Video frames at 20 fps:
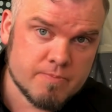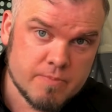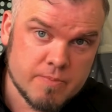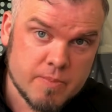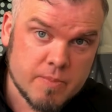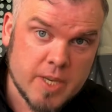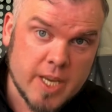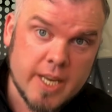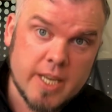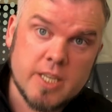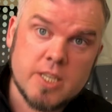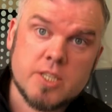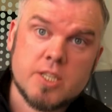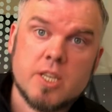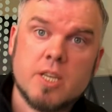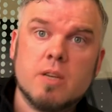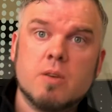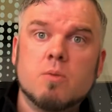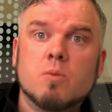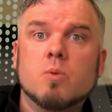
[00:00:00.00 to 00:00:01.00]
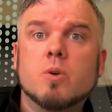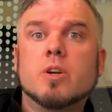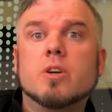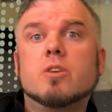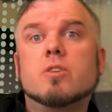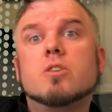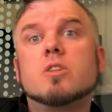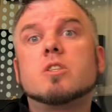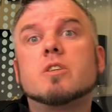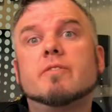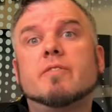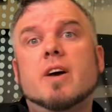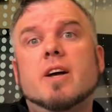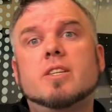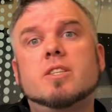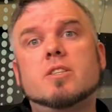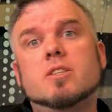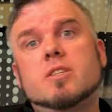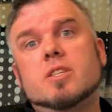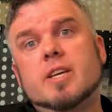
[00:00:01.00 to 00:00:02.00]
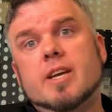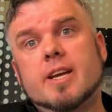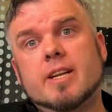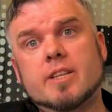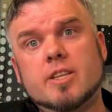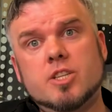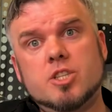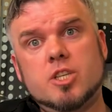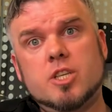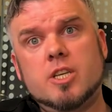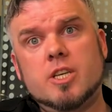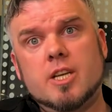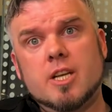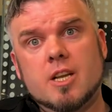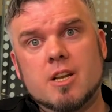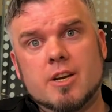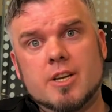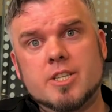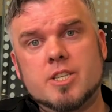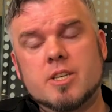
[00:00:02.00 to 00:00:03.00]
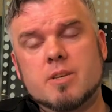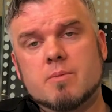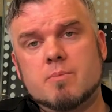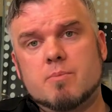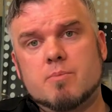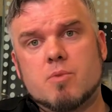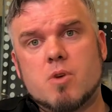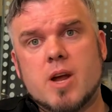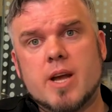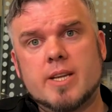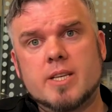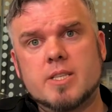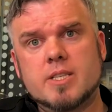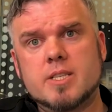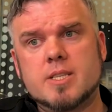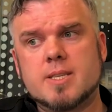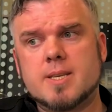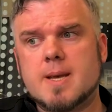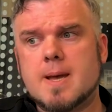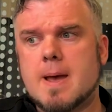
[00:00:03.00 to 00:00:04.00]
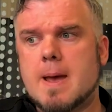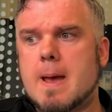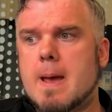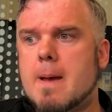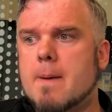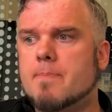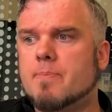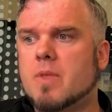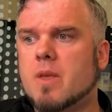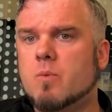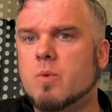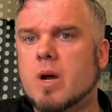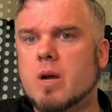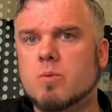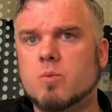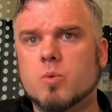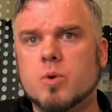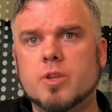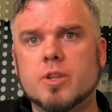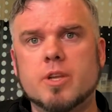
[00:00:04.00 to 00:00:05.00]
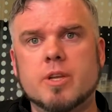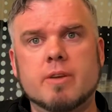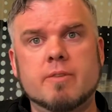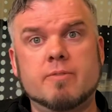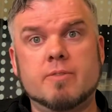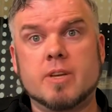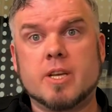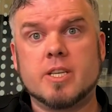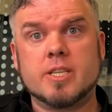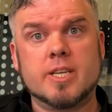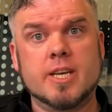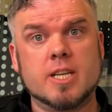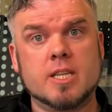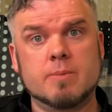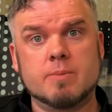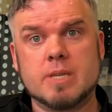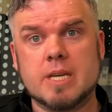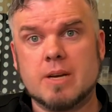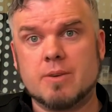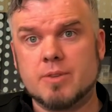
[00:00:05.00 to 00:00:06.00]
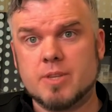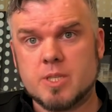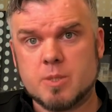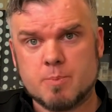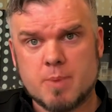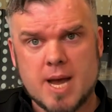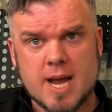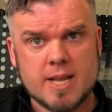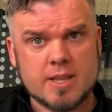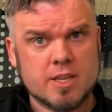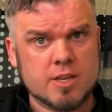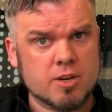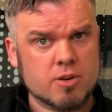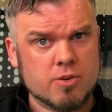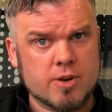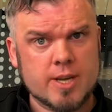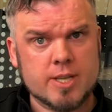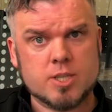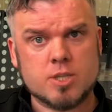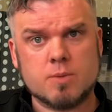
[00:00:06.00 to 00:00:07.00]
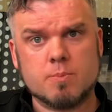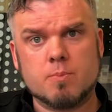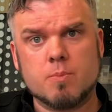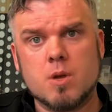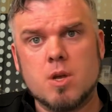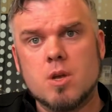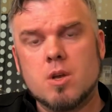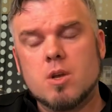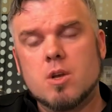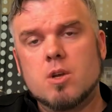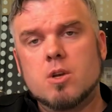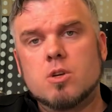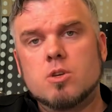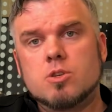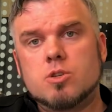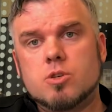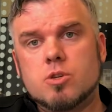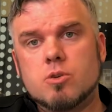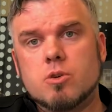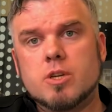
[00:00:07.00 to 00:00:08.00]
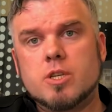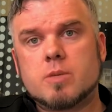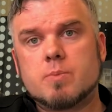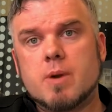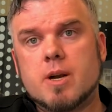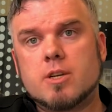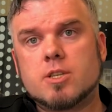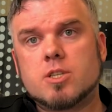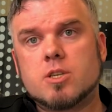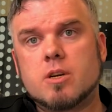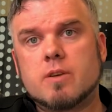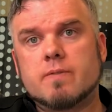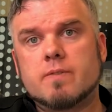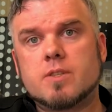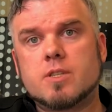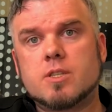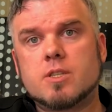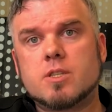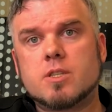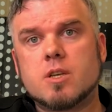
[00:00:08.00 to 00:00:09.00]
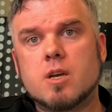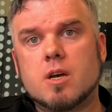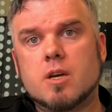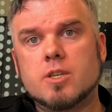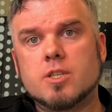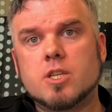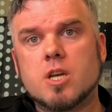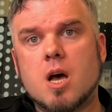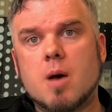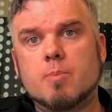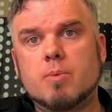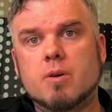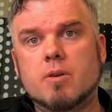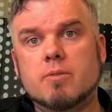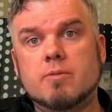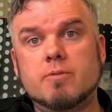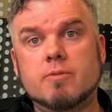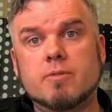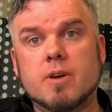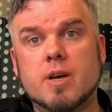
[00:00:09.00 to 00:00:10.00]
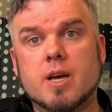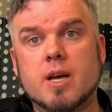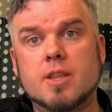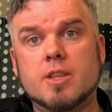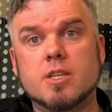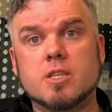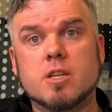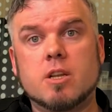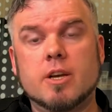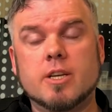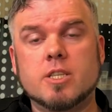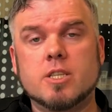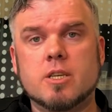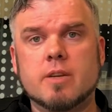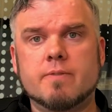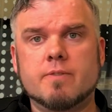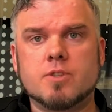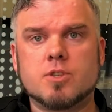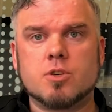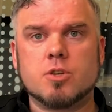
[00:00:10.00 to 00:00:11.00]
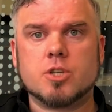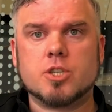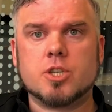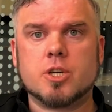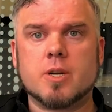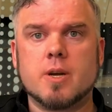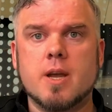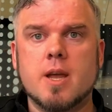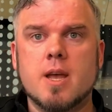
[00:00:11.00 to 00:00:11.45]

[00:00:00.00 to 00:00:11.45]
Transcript: keen to see where Savant take the GE Lighting brand, if they can take them down this path and create some truly smart services on top of this lighting infrastructure.